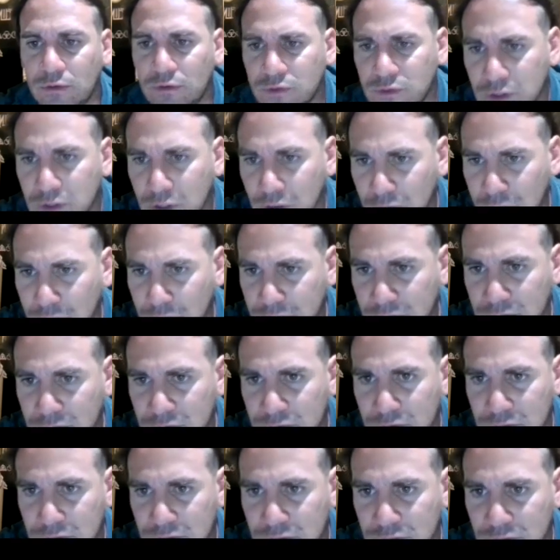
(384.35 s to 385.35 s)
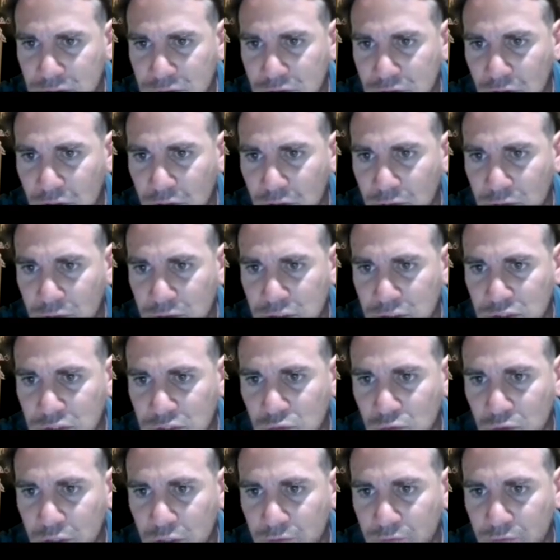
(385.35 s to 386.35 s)
So let's start with
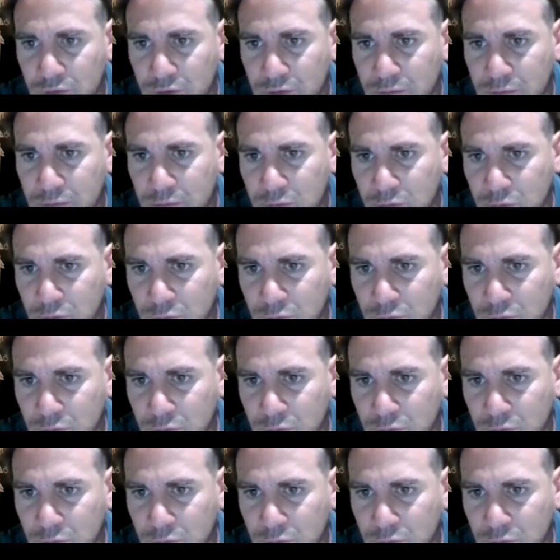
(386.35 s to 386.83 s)
just one of them.